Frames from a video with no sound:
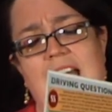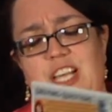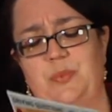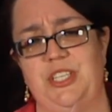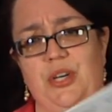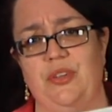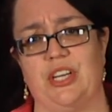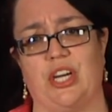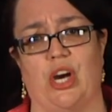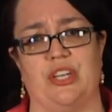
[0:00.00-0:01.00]
As we turn
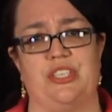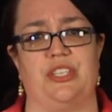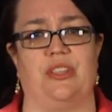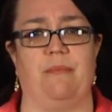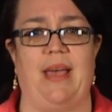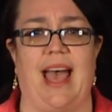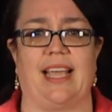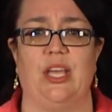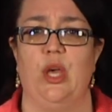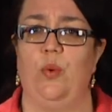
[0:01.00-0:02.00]
the cards to the
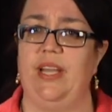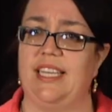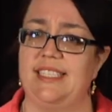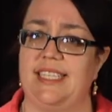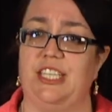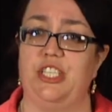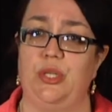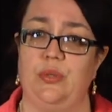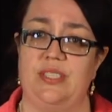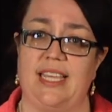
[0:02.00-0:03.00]
back, we can see
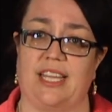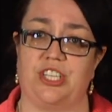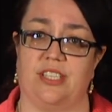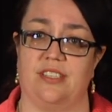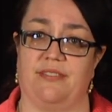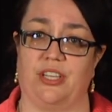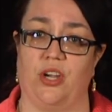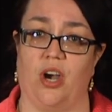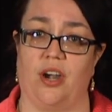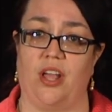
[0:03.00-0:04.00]
two sections of the
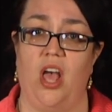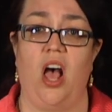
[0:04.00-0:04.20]
card.